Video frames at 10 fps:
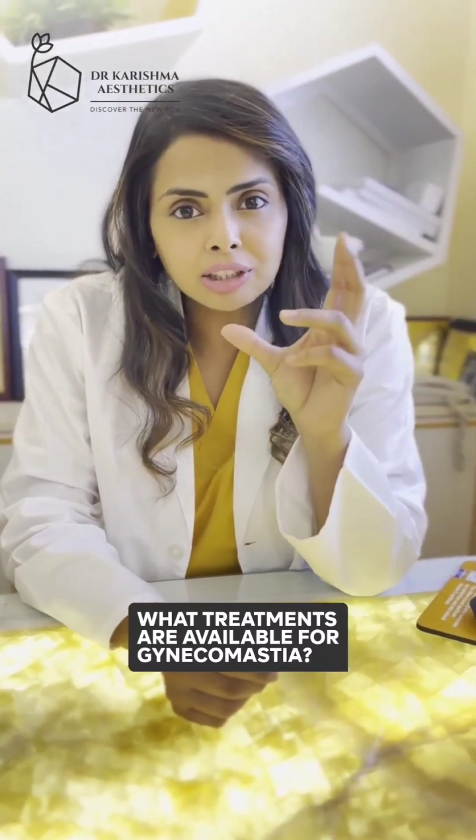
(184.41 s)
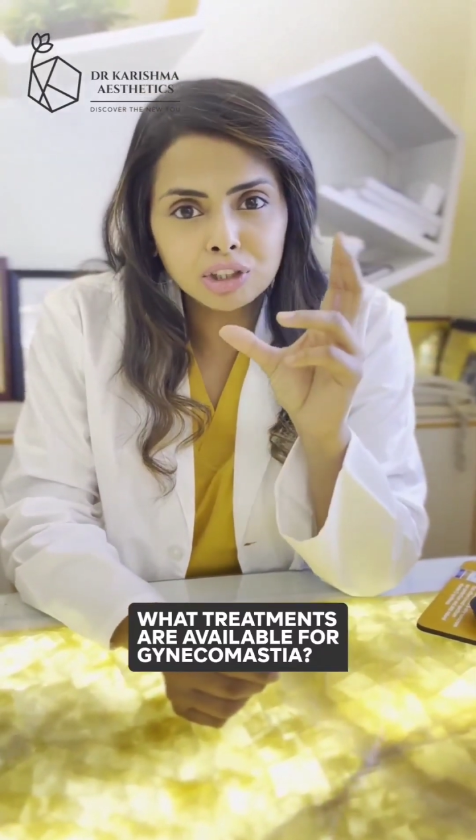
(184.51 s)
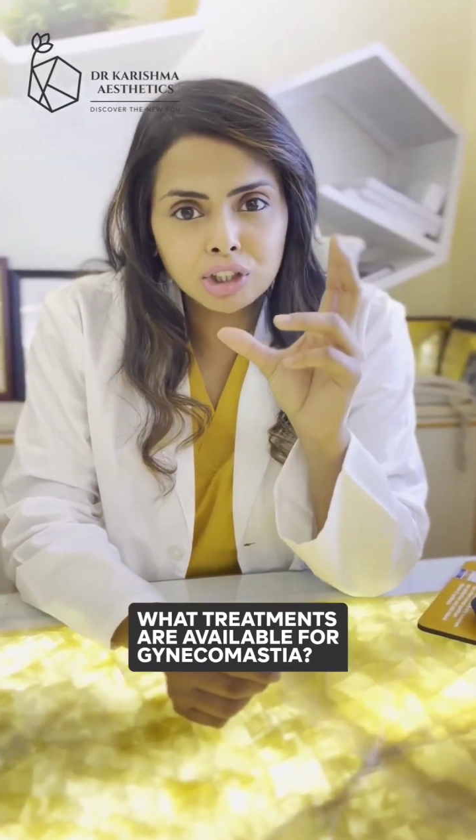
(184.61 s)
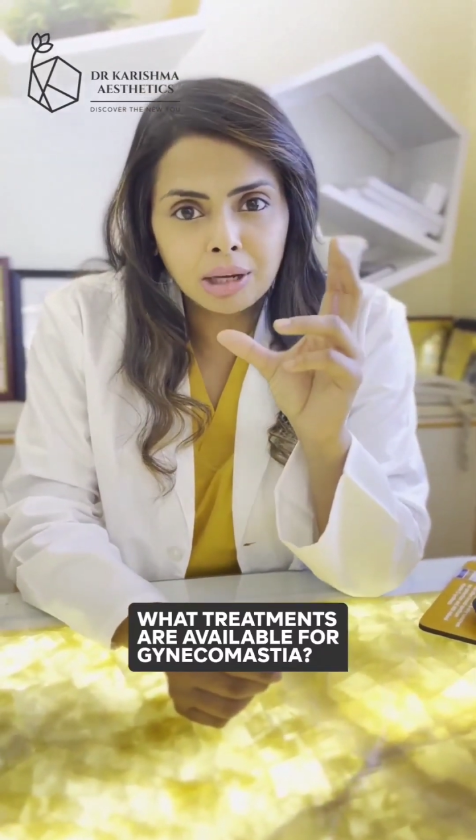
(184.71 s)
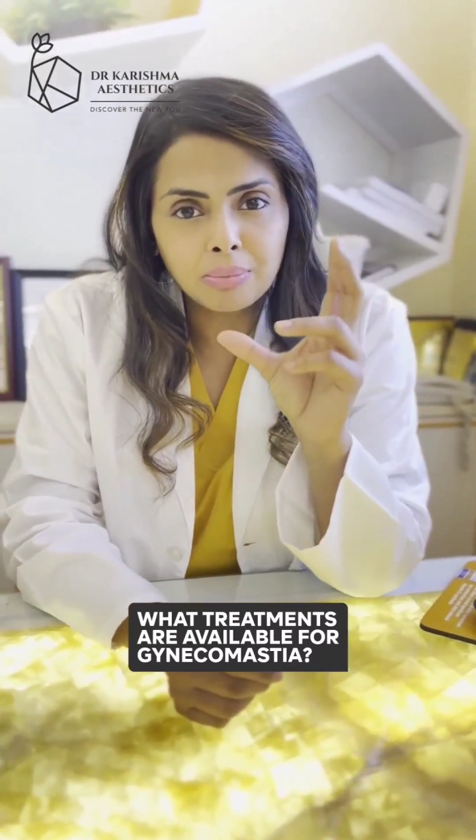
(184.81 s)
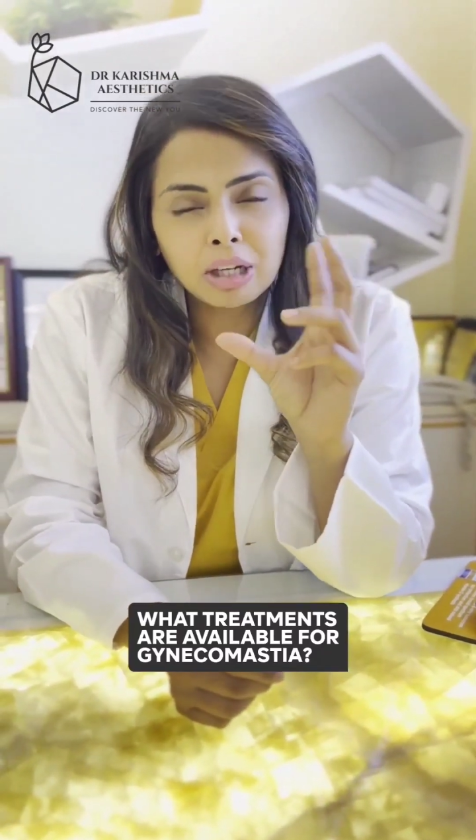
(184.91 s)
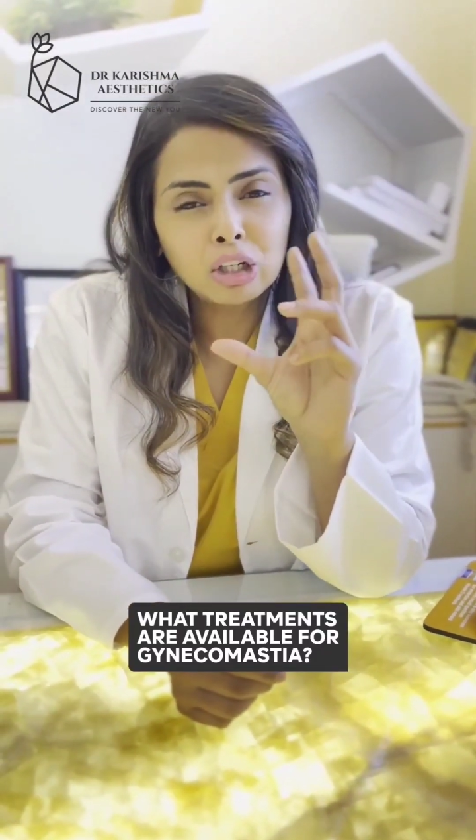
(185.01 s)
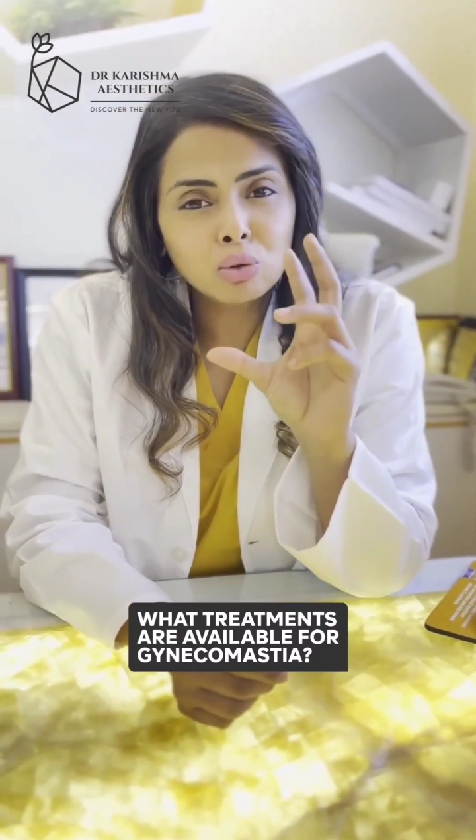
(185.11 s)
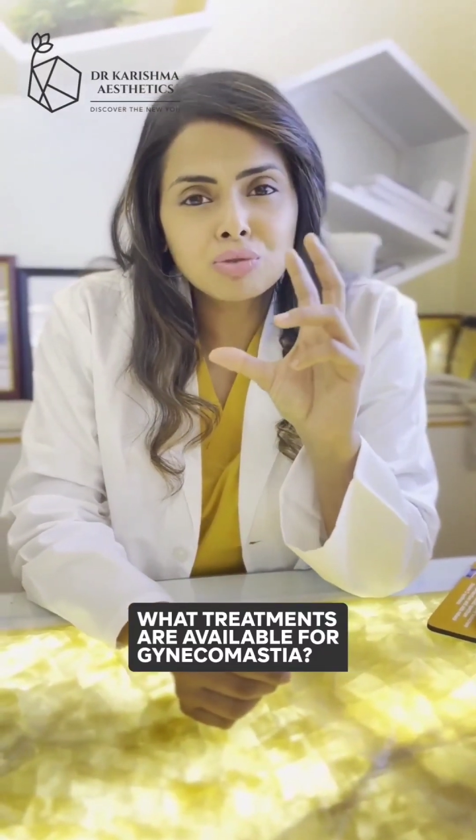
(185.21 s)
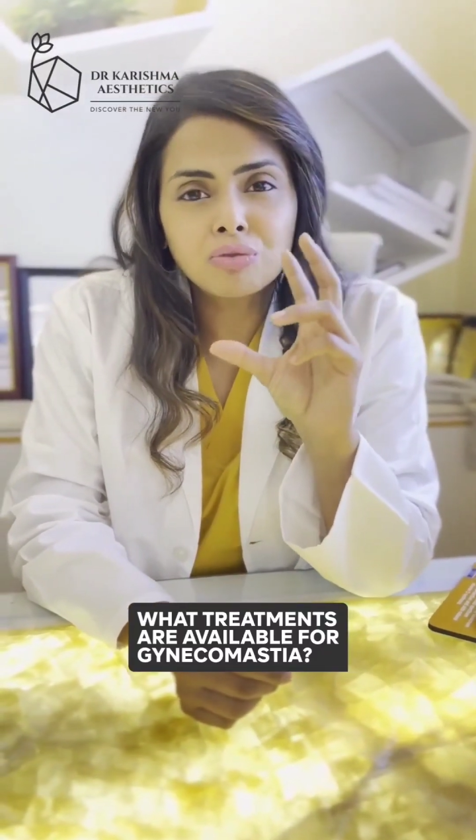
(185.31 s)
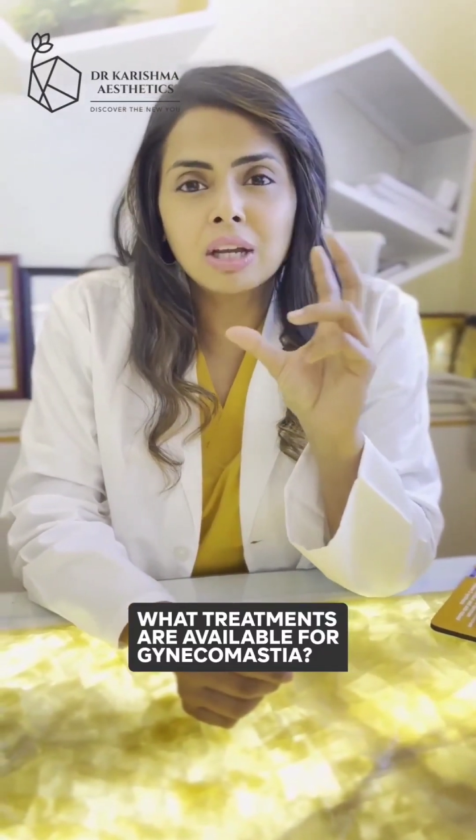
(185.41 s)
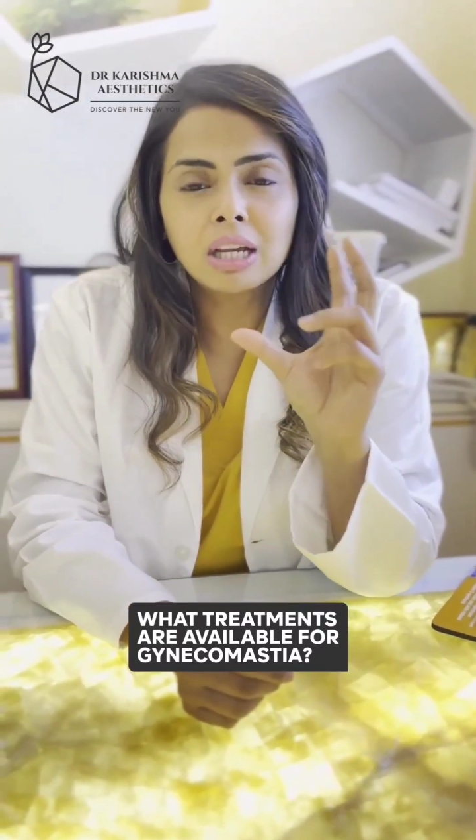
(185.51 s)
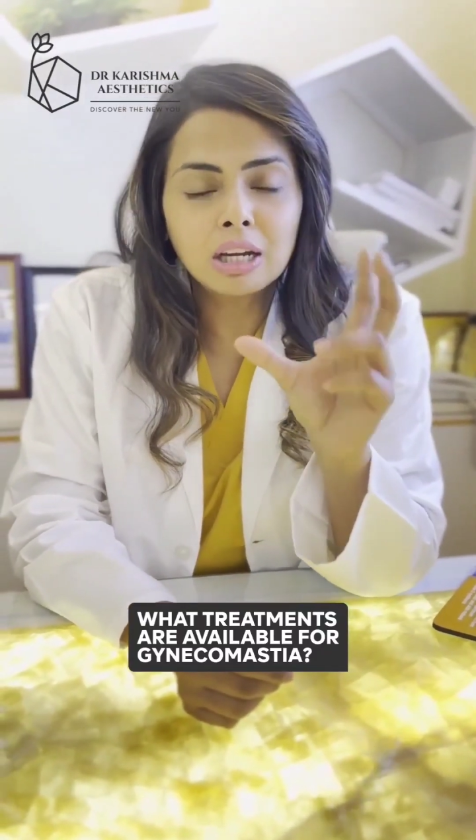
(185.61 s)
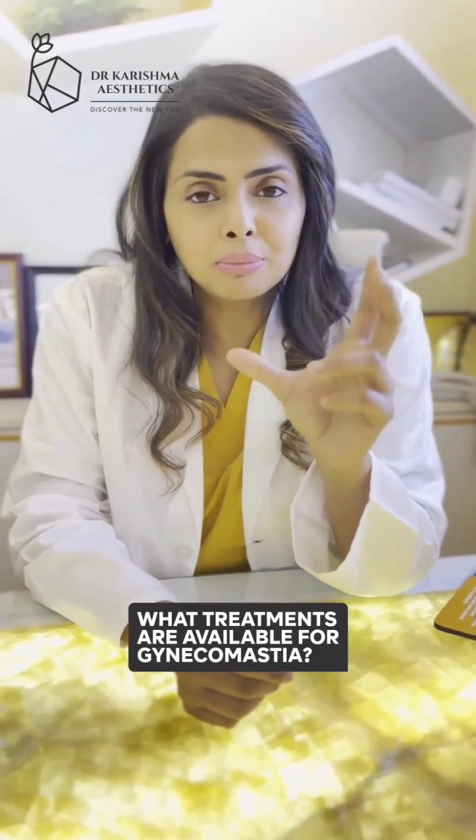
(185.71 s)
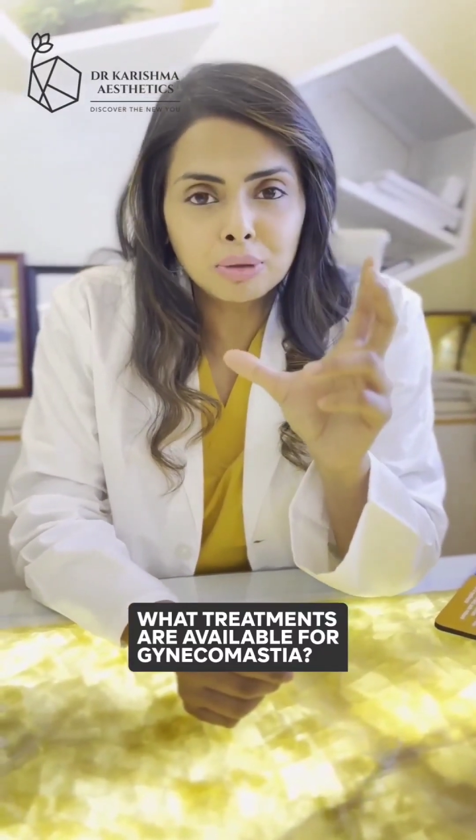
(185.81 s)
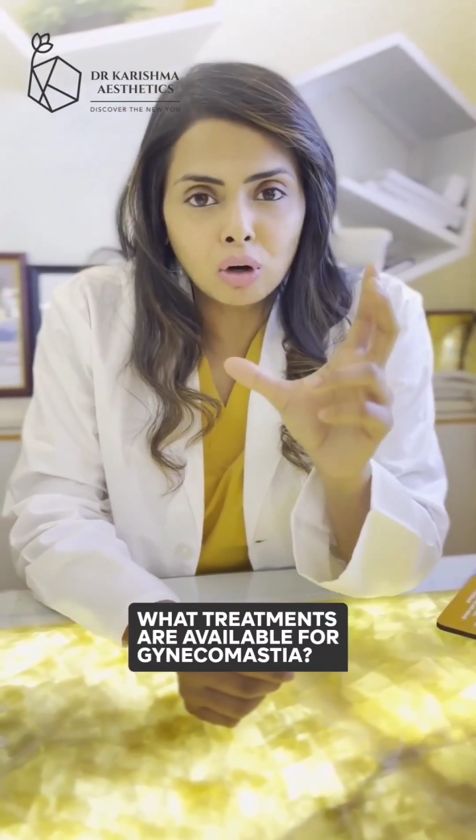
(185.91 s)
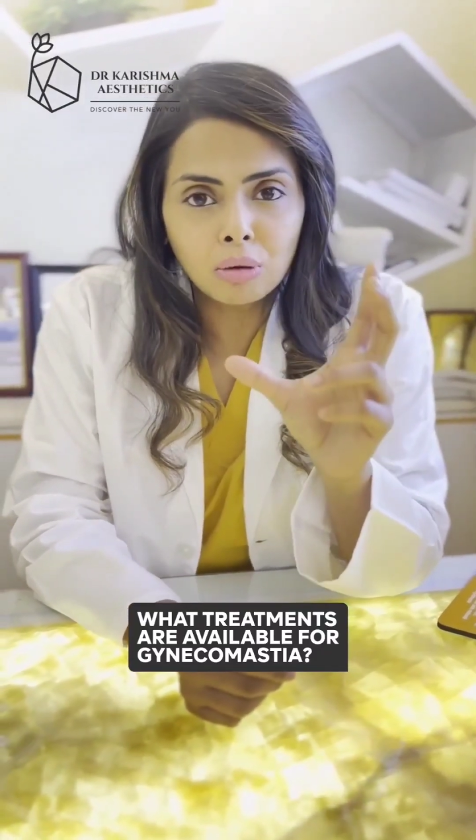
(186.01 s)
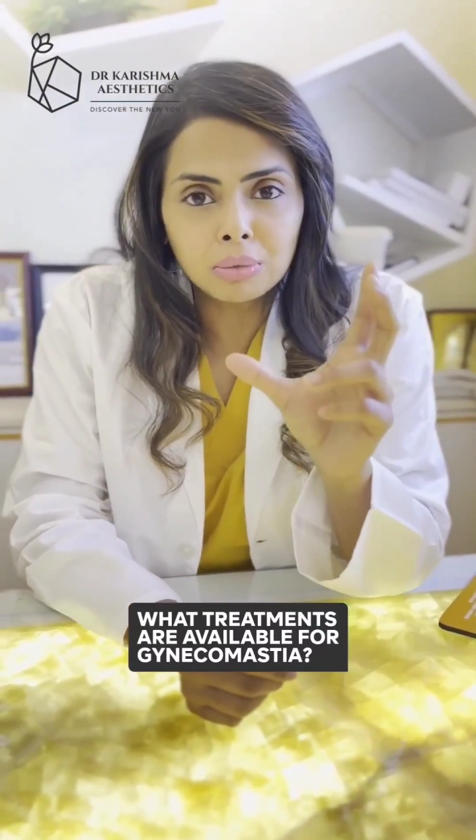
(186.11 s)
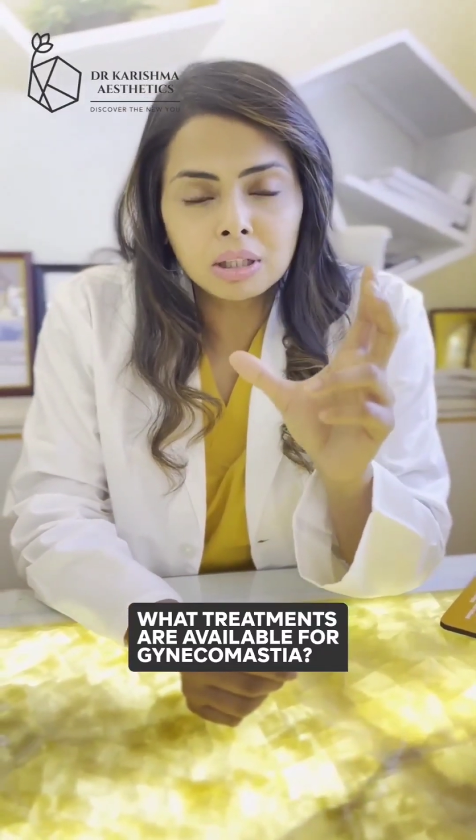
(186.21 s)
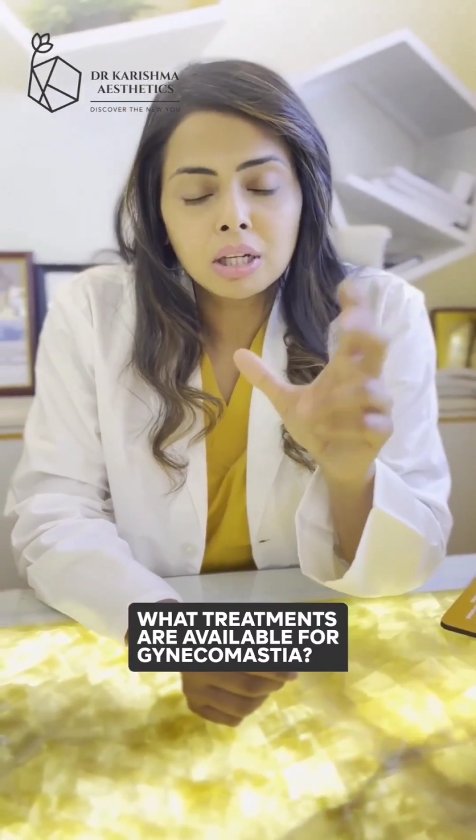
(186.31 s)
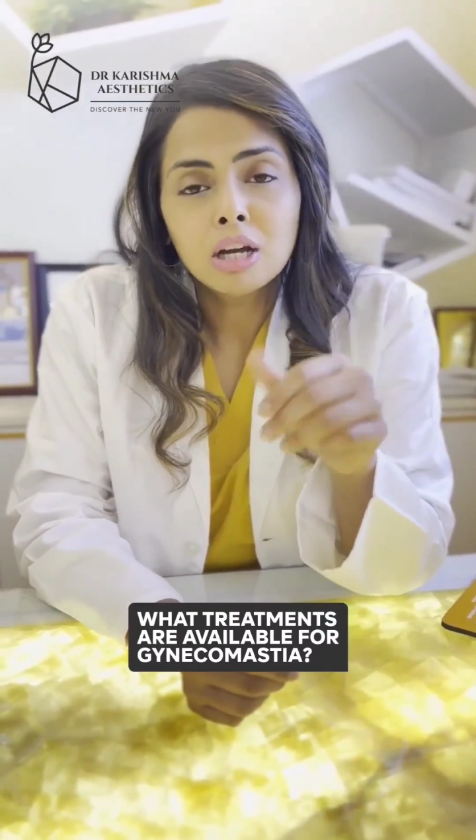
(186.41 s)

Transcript: in shape and looks very abnormal.